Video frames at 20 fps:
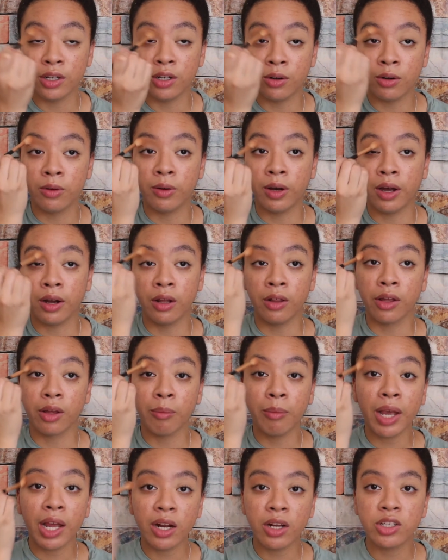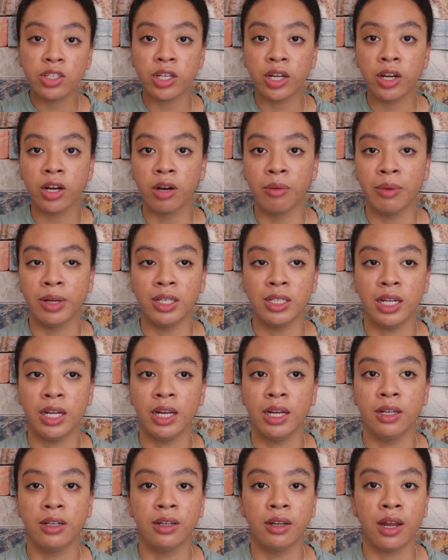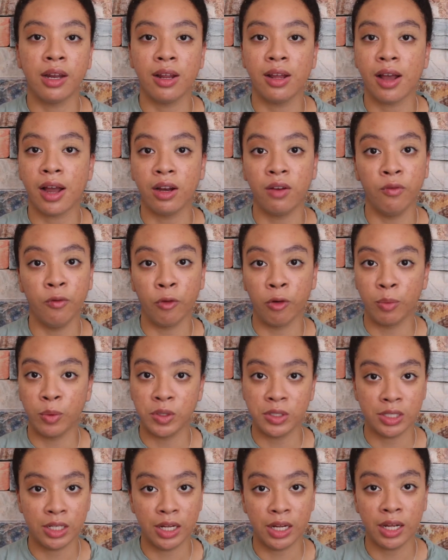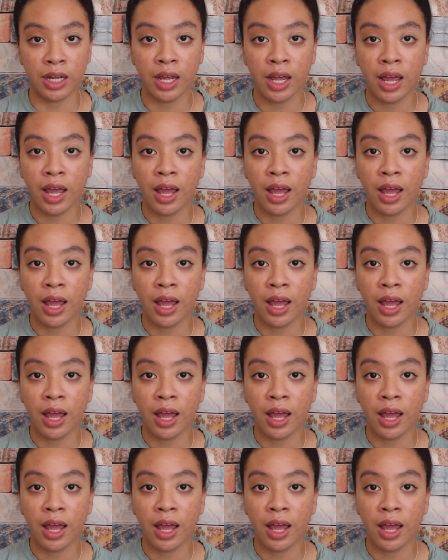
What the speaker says: You don't know how to like manage it or maintain any kind of normalcy.